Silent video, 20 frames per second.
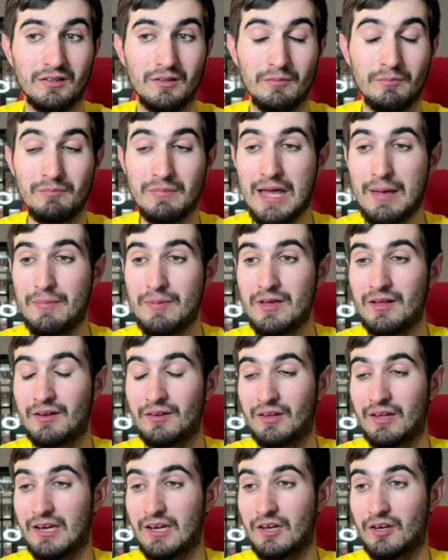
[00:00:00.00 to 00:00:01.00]
Maybe in,
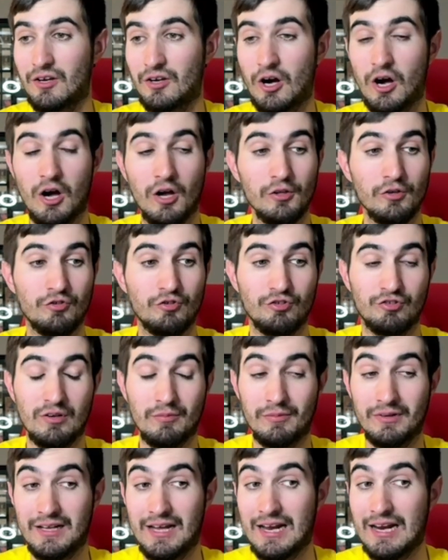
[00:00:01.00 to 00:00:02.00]
like, college or
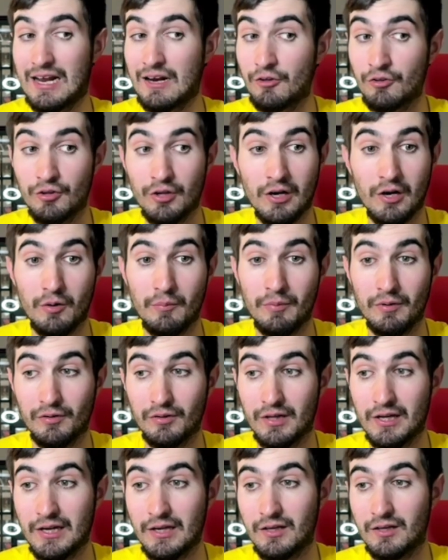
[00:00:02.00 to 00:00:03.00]
something like that. I don't know. But,
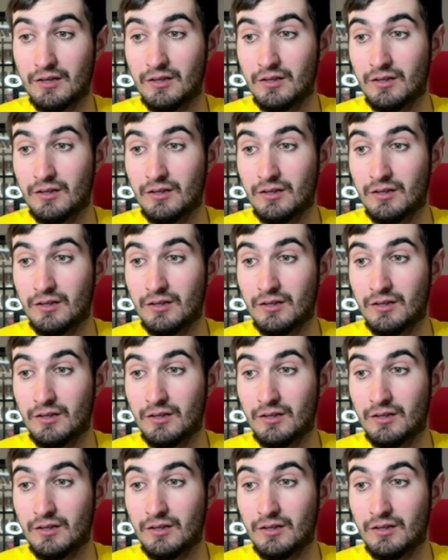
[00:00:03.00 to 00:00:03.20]
like,